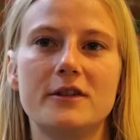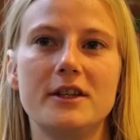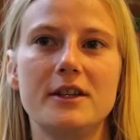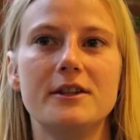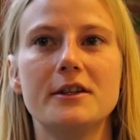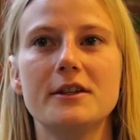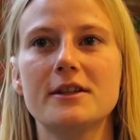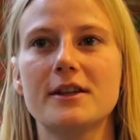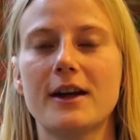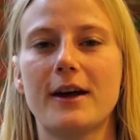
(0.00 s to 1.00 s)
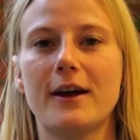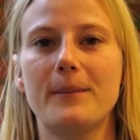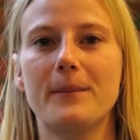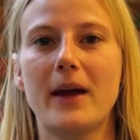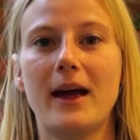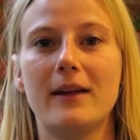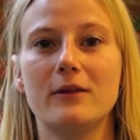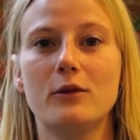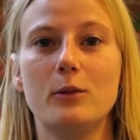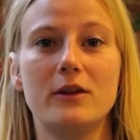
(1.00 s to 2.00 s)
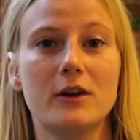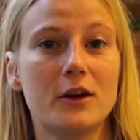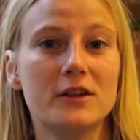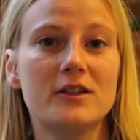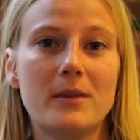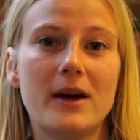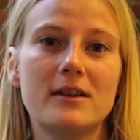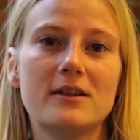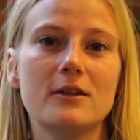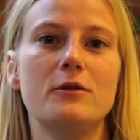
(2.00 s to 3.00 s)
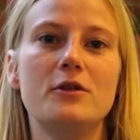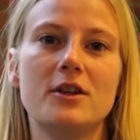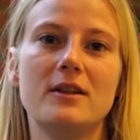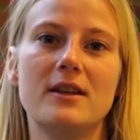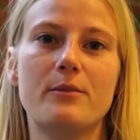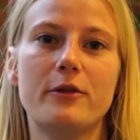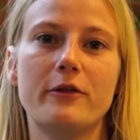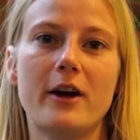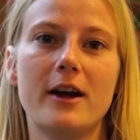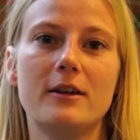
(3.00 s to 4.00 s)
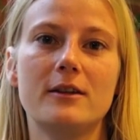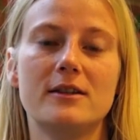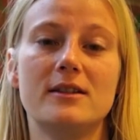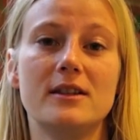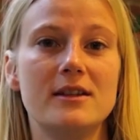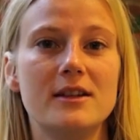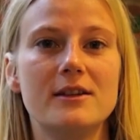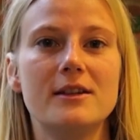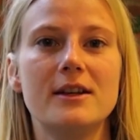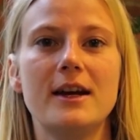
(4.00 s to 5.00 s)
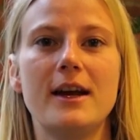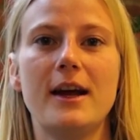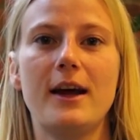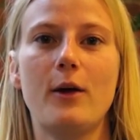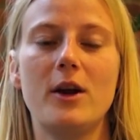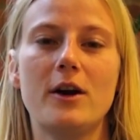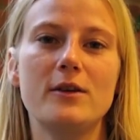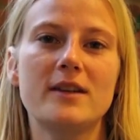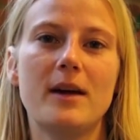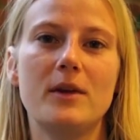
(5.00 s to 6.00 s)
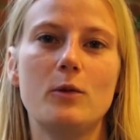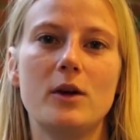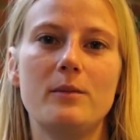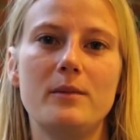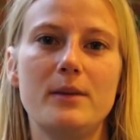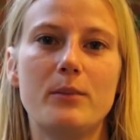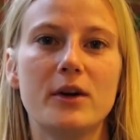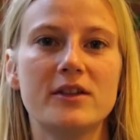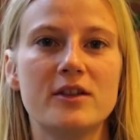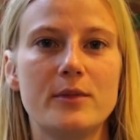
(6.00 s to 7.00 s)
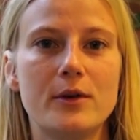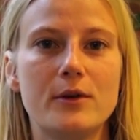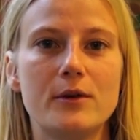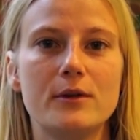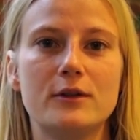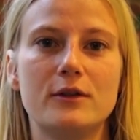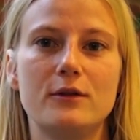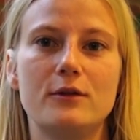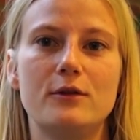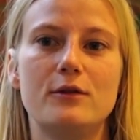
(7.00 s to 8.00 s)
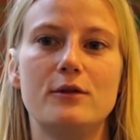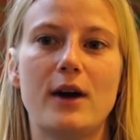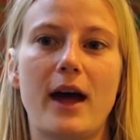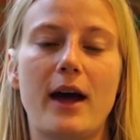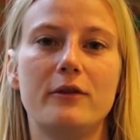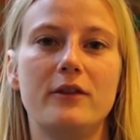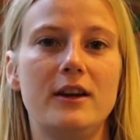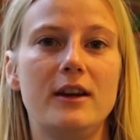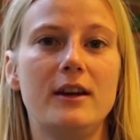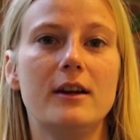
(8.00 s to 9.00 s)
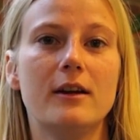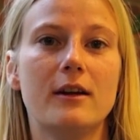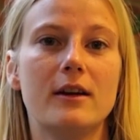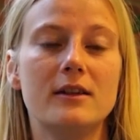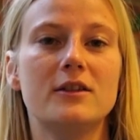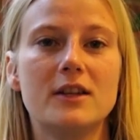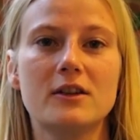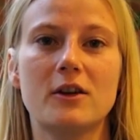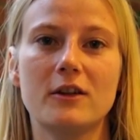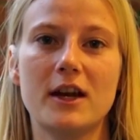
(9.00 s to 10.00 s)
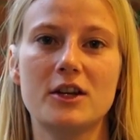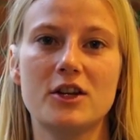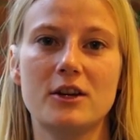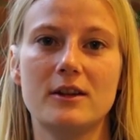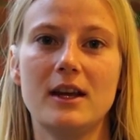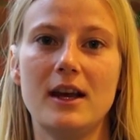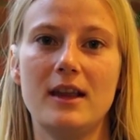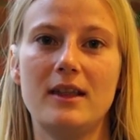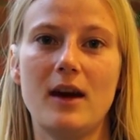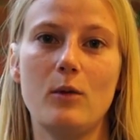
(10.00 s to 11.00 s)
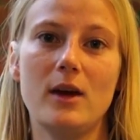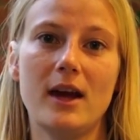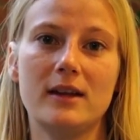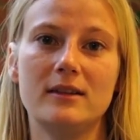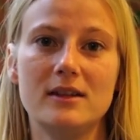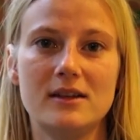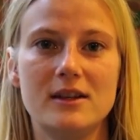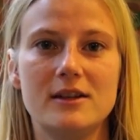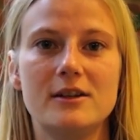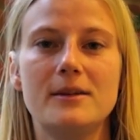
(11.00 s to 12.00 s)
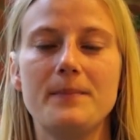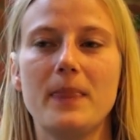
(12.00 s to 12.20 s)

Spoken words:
years, and with the customized solution they provided us this year. Without them, it wouldn't be possible to have the internet connection that we had this year,